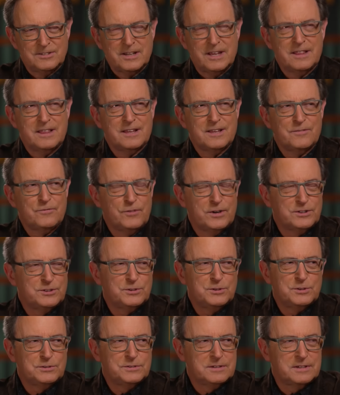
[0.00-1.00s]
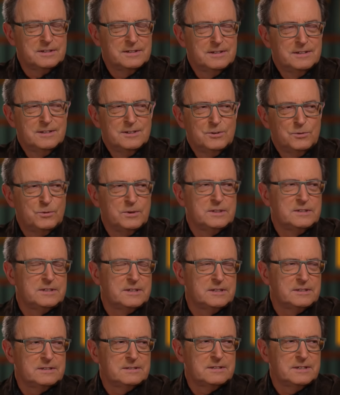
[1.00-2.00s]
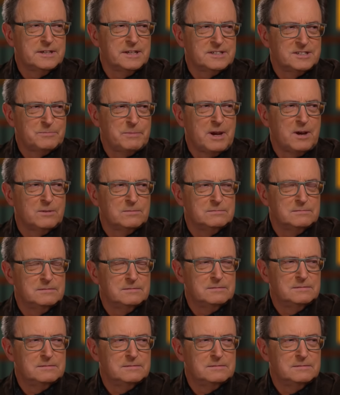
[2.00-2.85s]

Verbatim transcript: It's, I think a phrase you used was it's about